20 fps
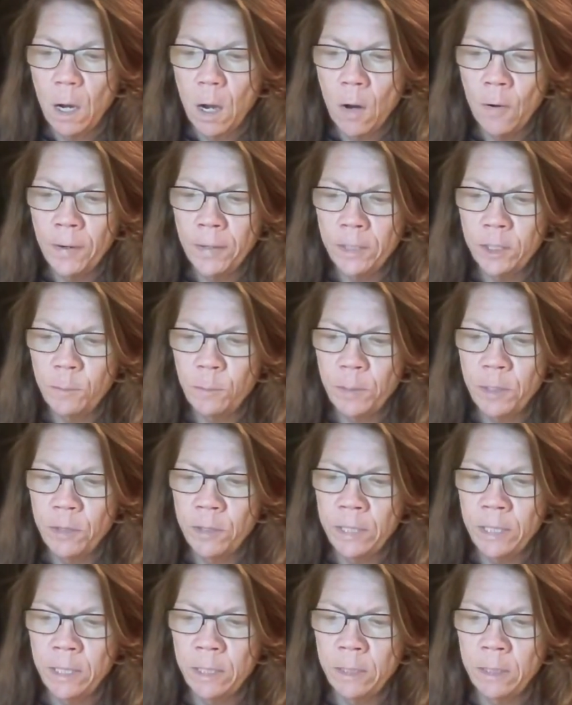Our
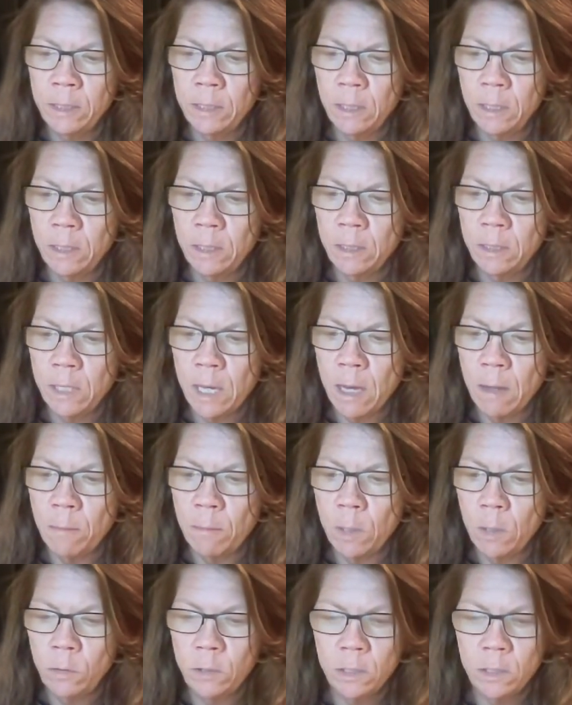experience is
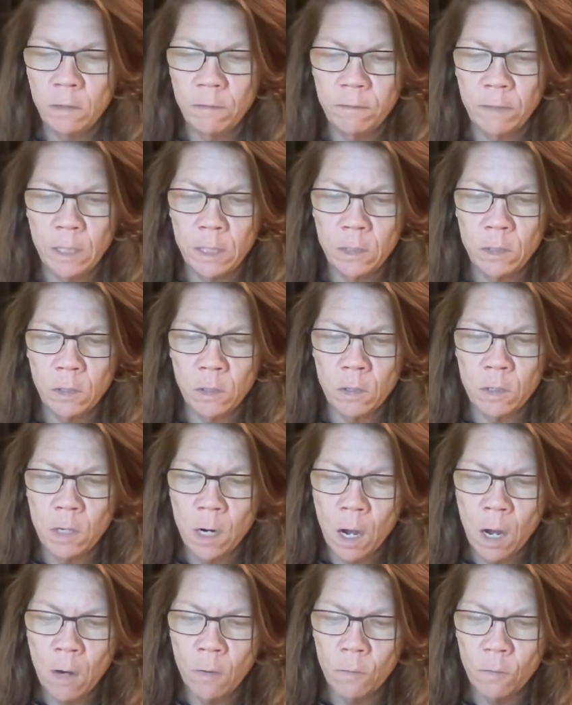that most of us are
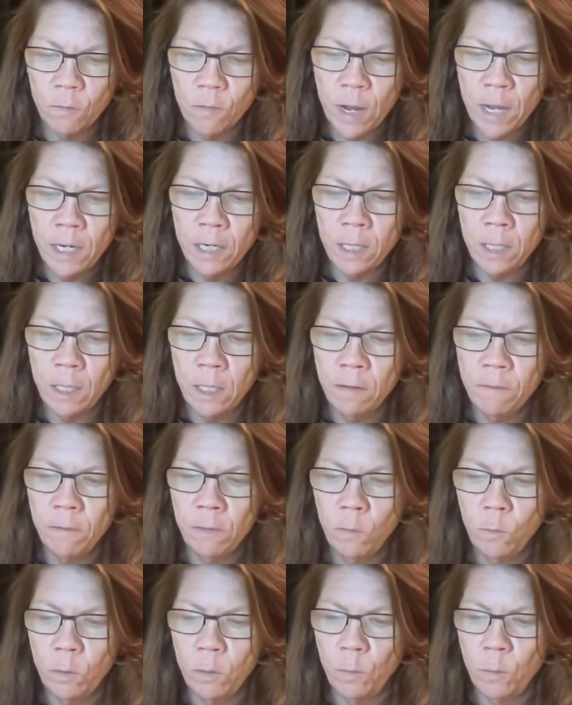not ready,
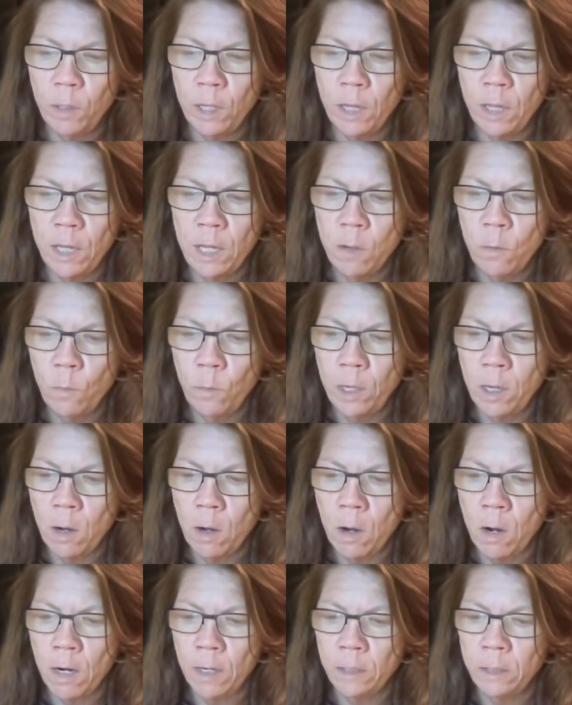even when we think we
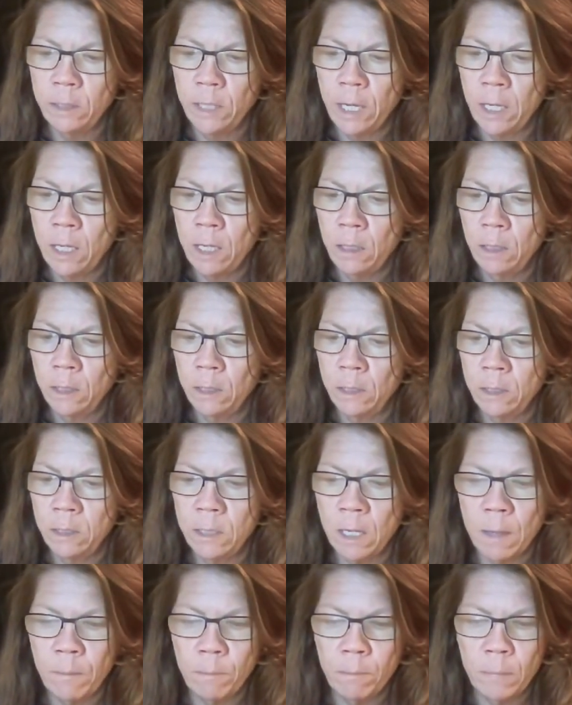are. Taking this
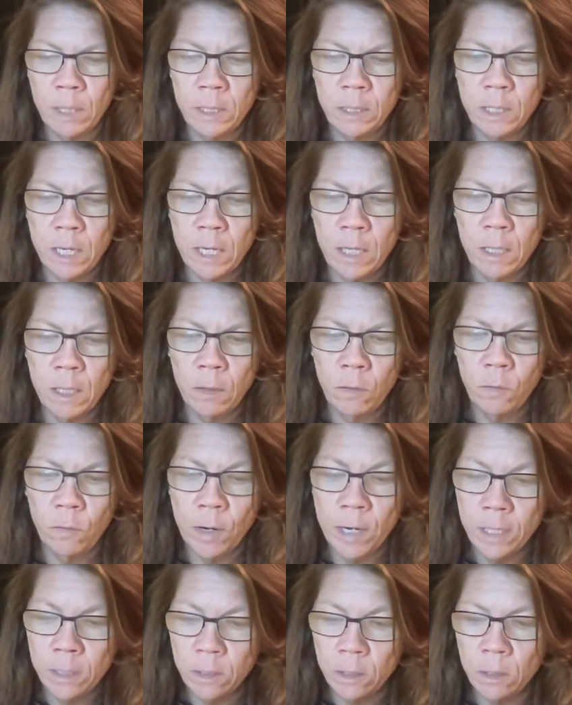step may take a
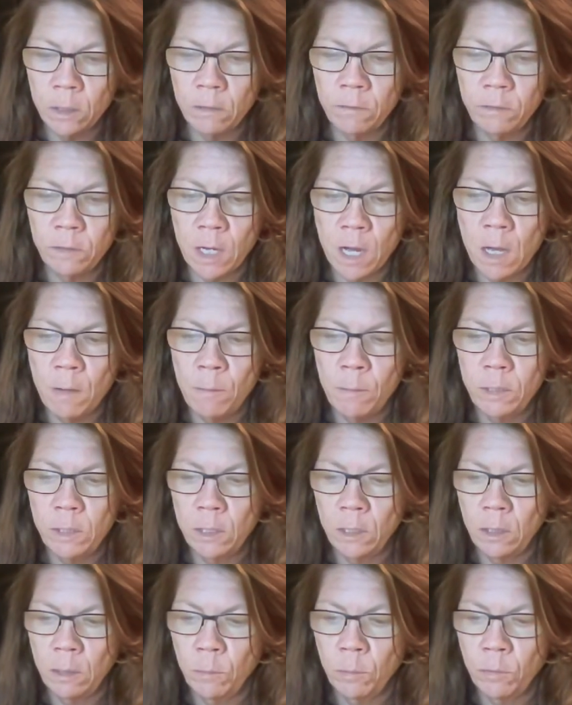great deal of time and
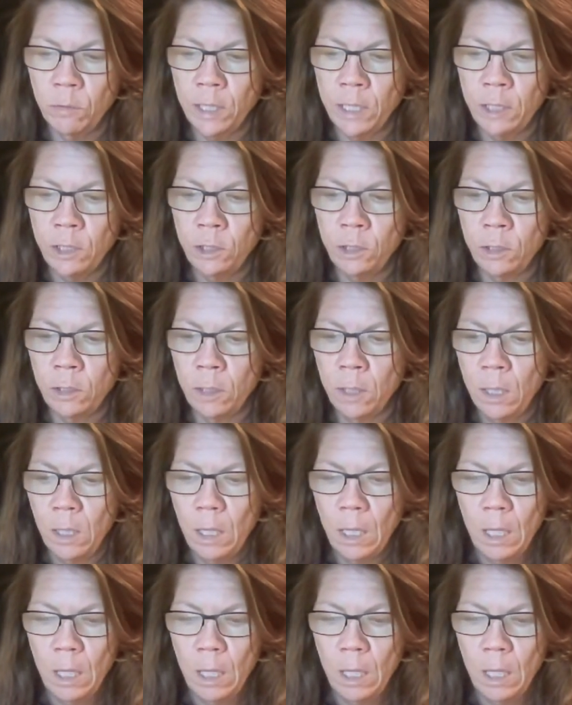deliberation.